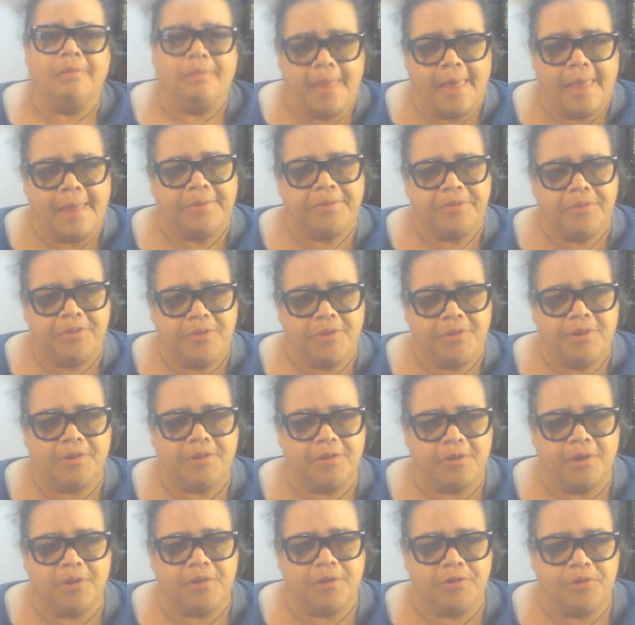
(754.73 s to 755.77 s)
that's
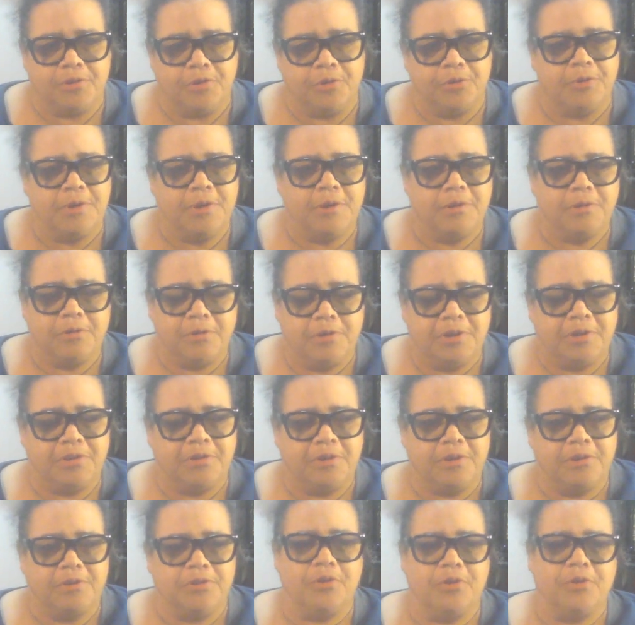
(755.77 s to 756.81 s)
disconcerting
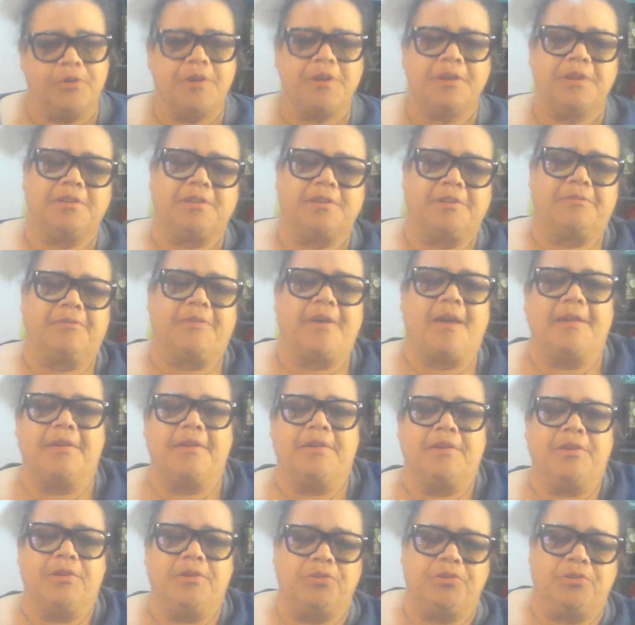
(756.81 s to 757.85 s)
disconcerting because I've
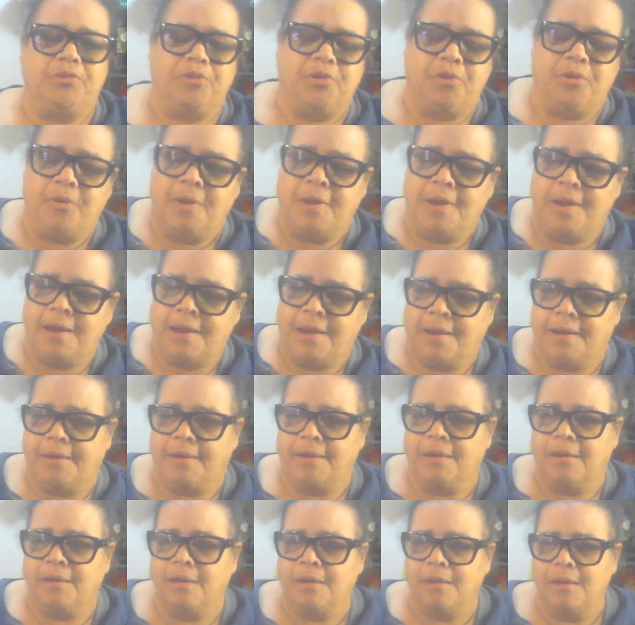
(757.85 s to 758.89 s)
gotten used to it
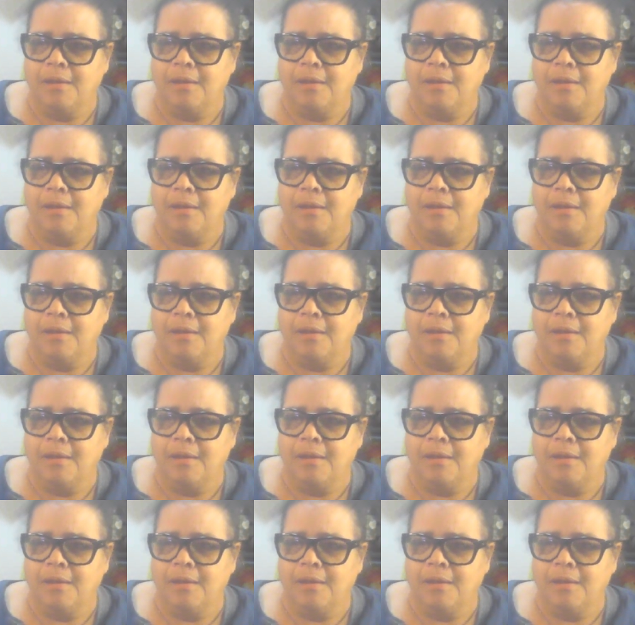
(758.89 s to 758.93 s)
and